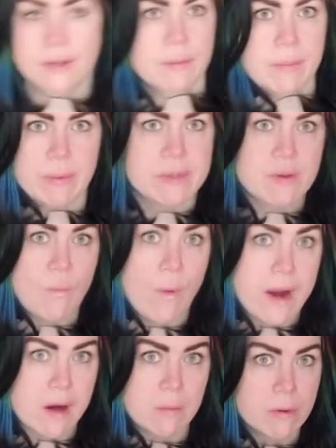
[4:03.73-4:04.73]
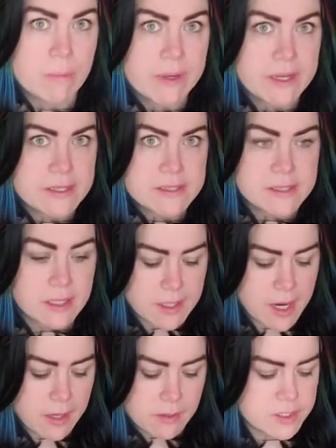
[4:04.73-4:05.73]
cute, but it wasn't wearable because the
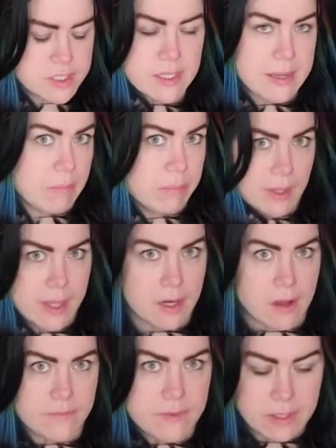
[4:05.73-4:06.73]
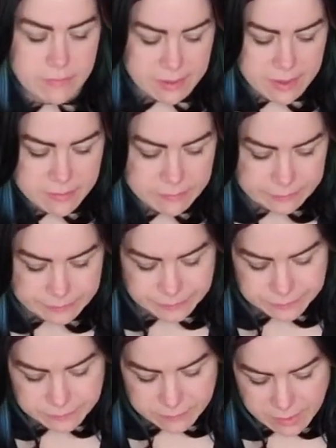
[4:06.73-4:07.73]
color just bled off on everything.
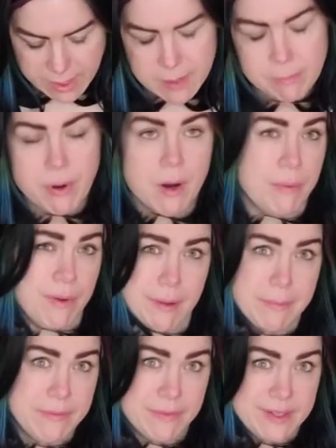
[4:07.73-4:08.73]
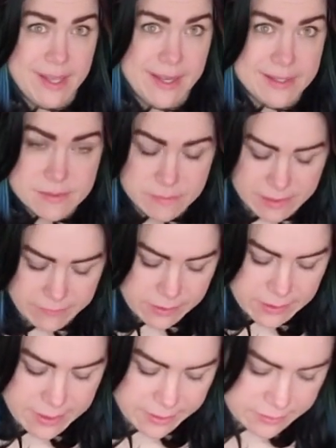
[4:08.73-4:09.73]
I had purple on me for days, I'm not
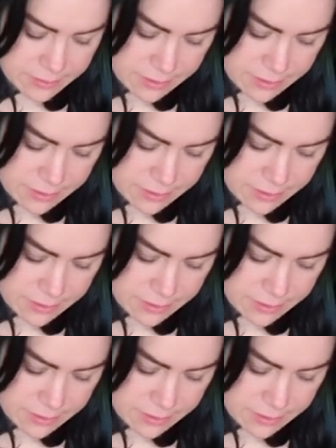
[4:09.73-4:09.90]
even lie.